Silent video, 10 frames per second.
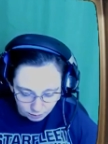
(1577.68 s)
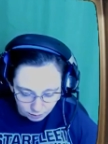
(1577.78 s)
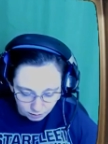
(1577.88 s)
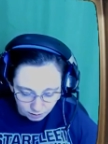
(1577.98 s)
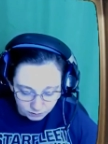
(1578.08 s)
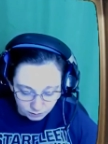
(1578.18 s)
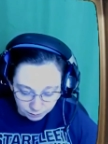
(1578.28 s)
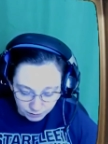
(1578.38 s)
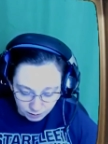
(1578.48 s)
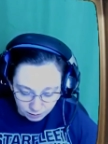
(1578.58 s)
If
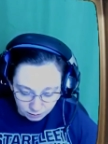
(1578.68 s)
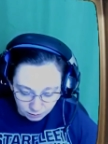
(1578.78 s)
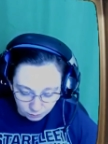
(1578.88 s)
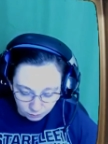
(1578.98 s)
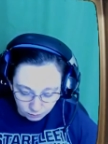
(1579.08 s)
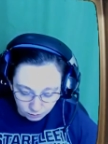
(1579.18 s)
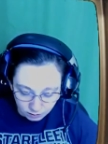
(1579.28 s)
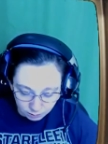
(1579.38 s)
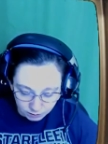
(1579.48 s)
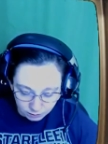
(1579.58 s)
something is too good
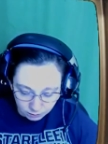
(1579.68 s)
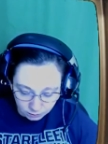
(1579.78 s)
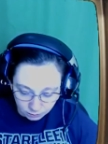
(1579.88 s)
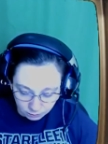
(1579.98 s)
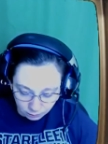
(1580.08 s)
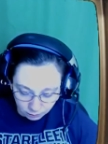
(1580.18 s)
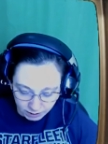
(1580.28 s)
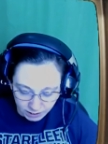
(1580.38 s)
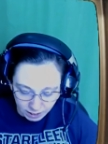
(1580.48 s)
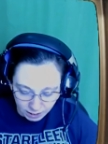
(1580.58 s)
to be true,
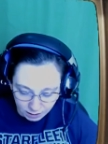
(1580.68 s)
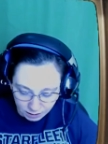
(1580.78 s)
Lorena,